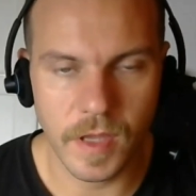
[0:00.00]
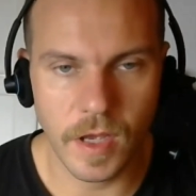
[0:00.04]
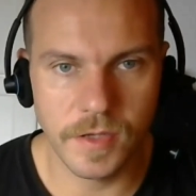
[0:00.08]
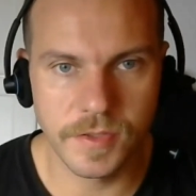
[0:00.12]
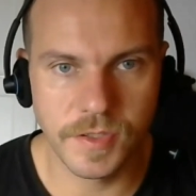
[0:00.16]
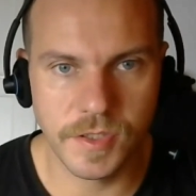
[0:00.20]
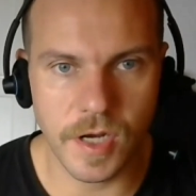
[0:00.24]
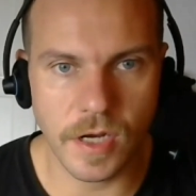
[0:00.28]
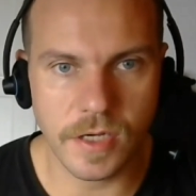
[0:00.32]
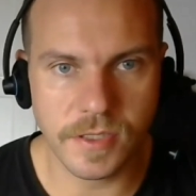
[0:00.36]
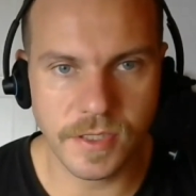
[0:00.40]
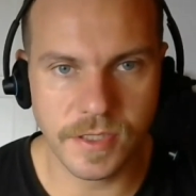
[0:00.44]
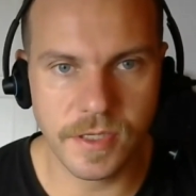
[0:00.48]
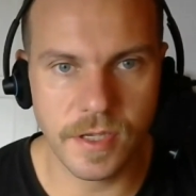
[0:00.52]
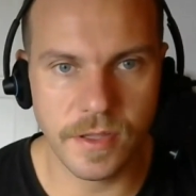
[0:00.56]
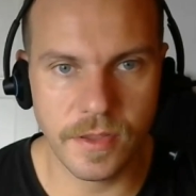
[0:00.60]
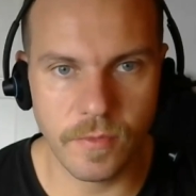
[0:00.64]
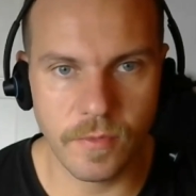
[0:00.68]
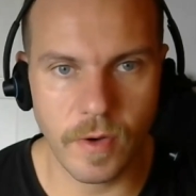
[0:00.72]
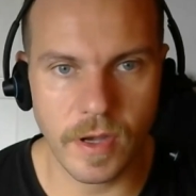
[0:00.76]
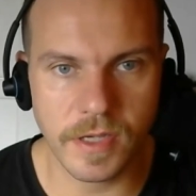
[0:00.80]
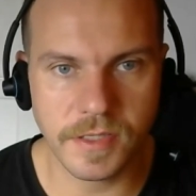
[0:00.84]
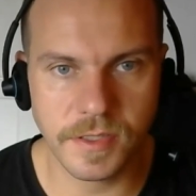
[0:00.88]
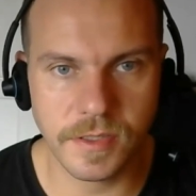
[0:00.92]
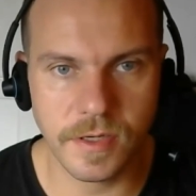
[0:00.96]
adjust to
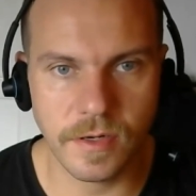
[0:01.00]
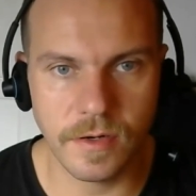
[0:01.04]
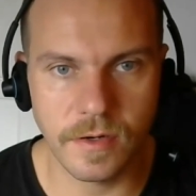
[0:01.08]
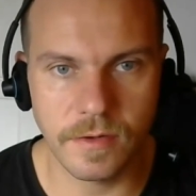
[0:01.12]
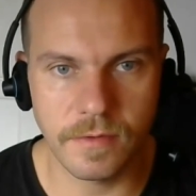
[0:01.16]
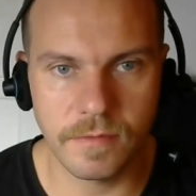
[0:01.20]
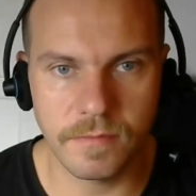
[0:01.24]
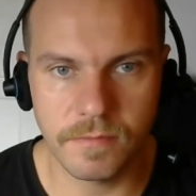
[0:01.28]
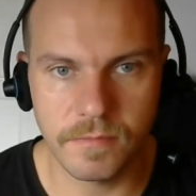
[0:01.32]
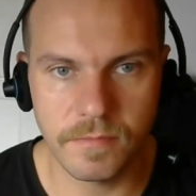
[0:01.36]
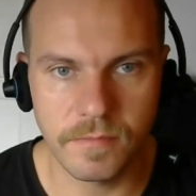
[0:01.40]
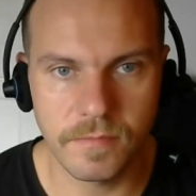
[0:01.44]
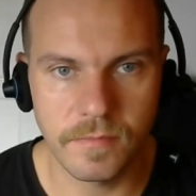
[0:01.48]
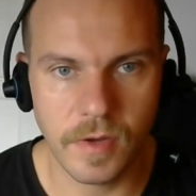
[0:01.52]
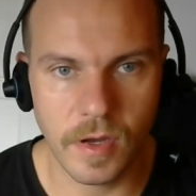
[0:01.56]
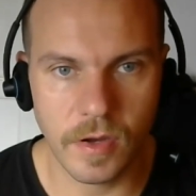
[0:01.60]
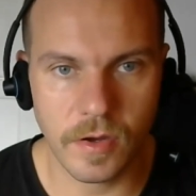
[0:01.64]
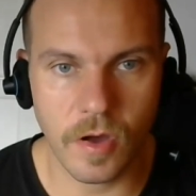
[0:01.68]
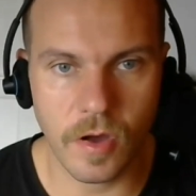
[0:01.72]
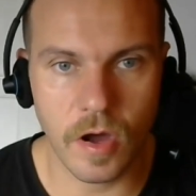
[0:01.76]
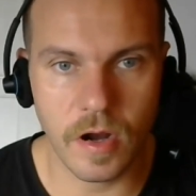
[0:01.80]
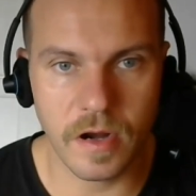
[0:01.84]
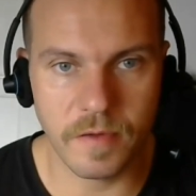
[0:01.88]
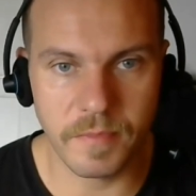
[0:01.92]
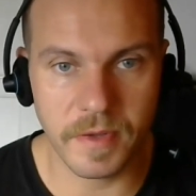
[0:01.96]
the Western
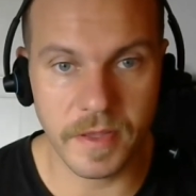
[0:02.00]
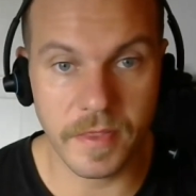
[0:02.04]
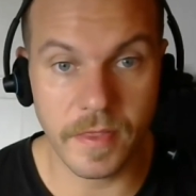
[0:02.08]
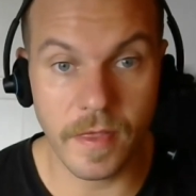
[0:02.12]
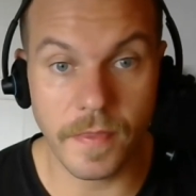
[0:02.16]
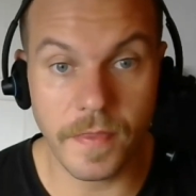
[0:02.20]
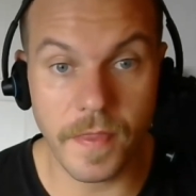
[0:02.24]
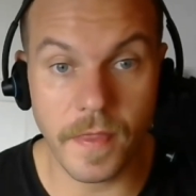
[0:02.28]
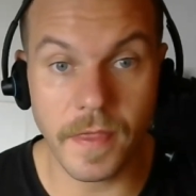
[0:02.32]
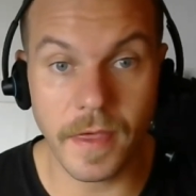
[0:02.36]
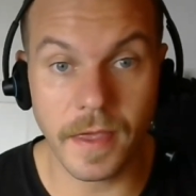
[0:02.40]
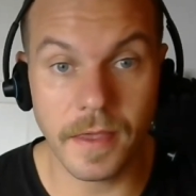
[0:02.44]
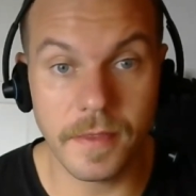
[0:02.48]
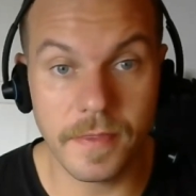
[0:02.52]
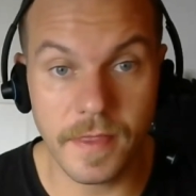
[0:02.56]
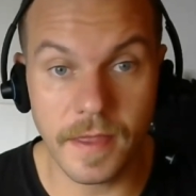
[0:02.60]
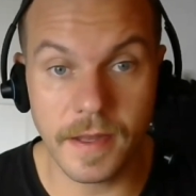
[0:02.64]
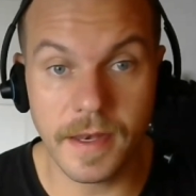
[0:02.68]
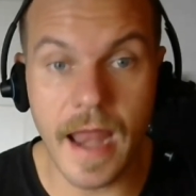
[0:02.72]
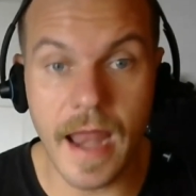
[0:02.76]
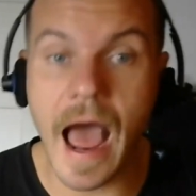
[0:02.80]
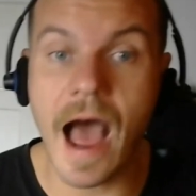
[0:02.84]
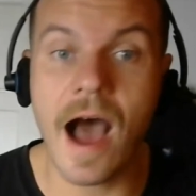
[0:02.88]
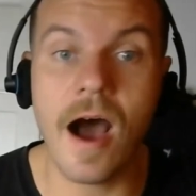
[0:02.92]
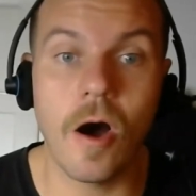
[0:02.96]
economy that
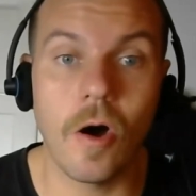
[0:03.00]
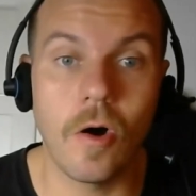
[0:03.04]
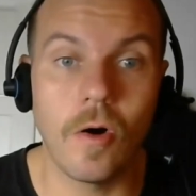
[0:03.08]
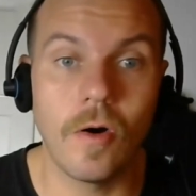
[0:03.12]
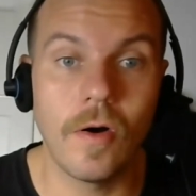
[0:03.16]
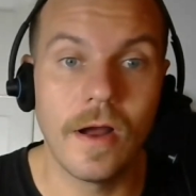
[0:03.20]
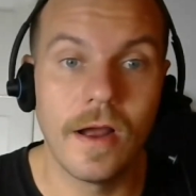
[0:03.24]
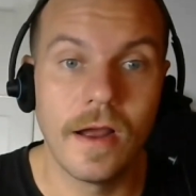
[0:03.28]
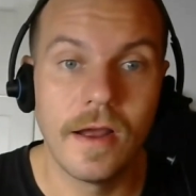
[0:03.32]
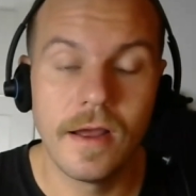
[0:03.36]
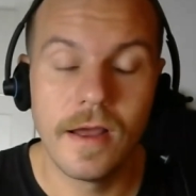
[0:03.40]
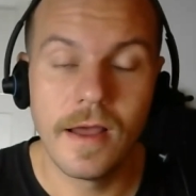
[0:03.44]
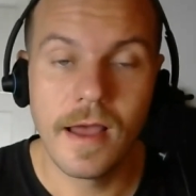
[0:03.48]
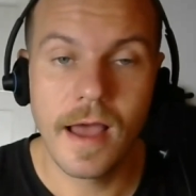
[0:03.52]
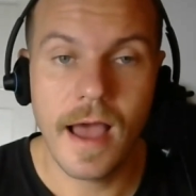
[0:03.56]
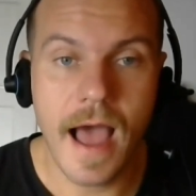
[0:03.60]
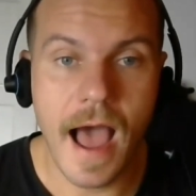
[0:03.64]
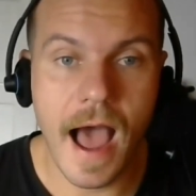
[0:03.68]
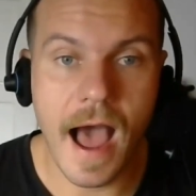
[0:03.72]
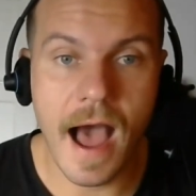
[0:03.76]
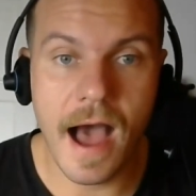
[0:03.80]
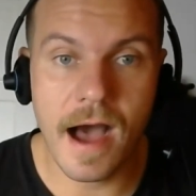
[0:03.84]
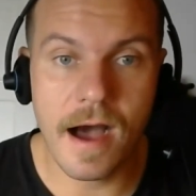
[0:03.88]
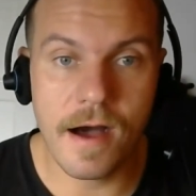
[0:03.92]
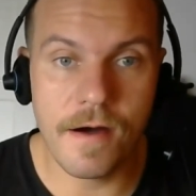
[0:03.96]
they now
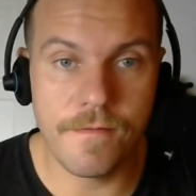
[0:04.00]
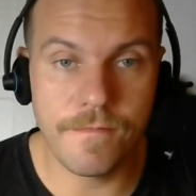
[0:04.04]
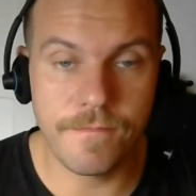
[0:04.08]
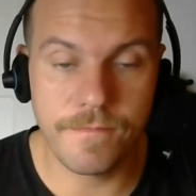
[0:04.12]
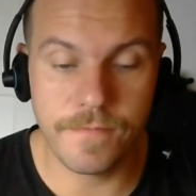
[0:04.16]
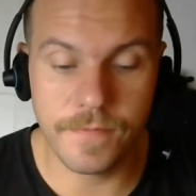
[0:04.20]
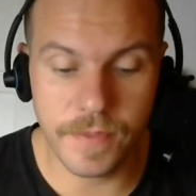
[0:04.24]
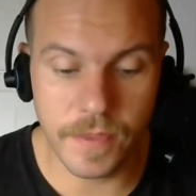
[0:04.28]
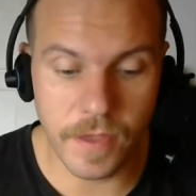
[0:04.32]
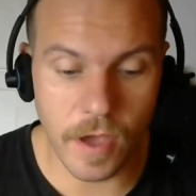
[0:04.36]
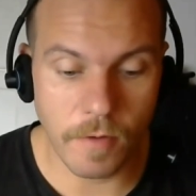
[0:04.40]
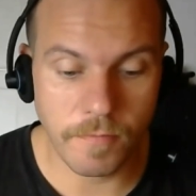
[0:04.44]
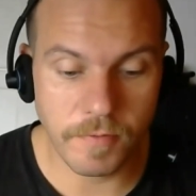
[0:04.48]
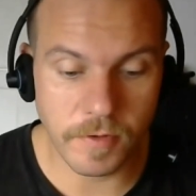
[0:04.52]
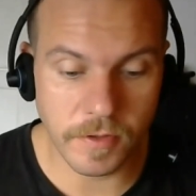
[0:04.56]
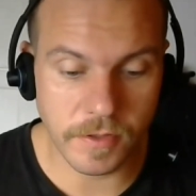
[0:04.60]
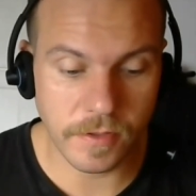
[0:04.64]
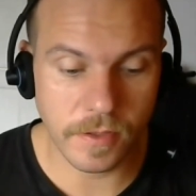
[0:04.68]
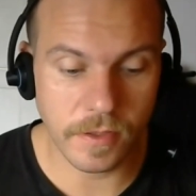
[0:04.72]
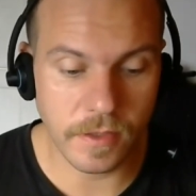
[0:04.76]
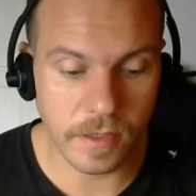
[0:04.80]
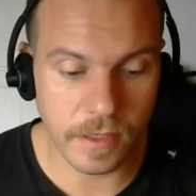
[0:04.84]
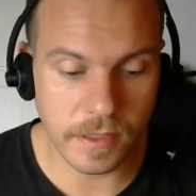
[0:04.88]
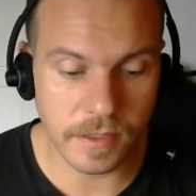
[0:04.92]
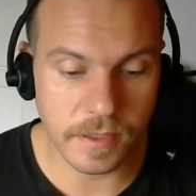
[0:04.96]
have the
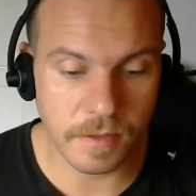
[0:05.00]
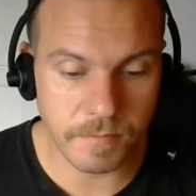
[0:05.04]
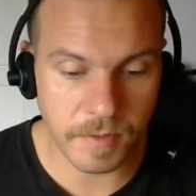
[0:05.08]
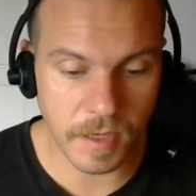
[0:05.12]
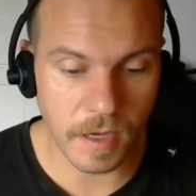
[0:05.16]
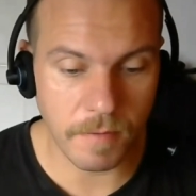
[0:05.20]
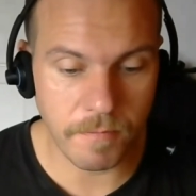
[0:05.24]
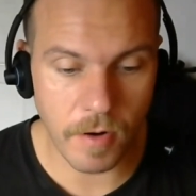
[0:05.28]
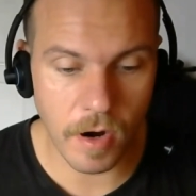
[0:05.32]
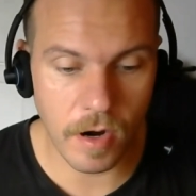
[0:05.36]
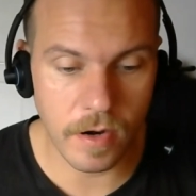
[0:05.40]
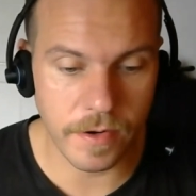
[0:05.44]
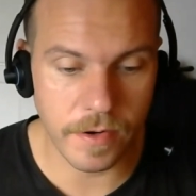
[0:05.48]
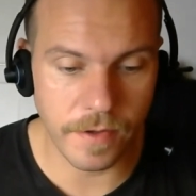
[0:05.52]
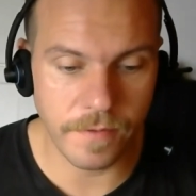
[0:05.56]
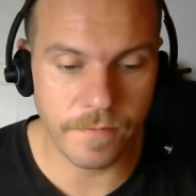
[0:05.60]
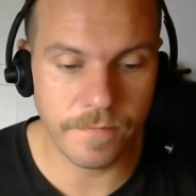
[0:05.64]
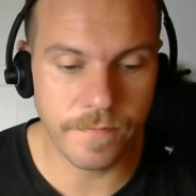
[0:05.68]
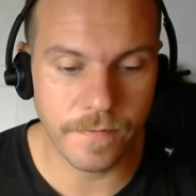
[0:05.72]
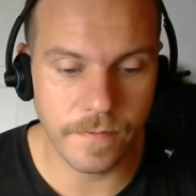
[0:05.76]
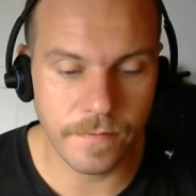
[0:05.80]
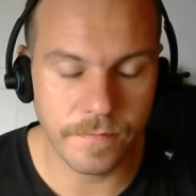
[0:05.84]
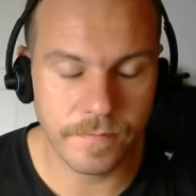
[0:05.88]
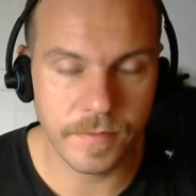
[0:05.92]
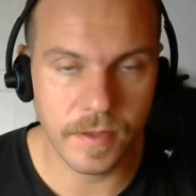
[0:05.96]
opportunity to be a part of.